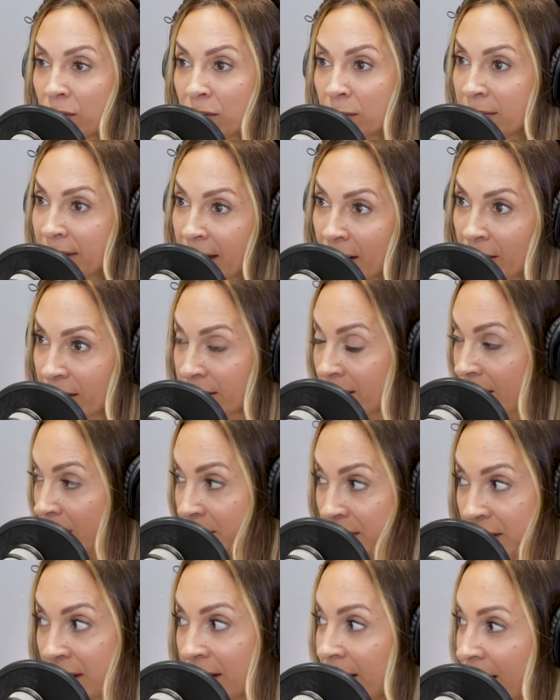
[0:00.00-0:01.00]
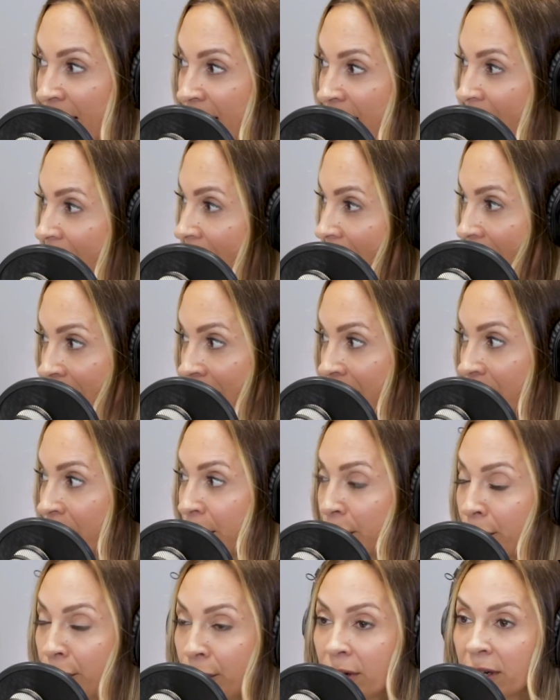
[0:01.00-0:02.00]
from Dowling that was getting highly
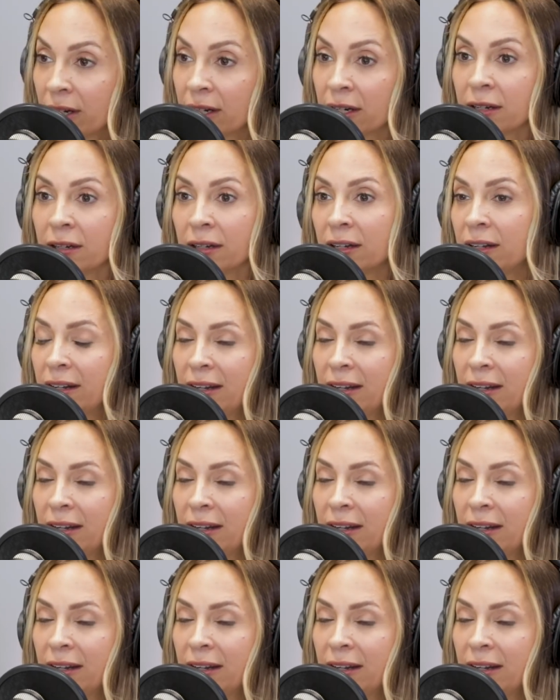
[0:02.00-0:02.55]
recruited, and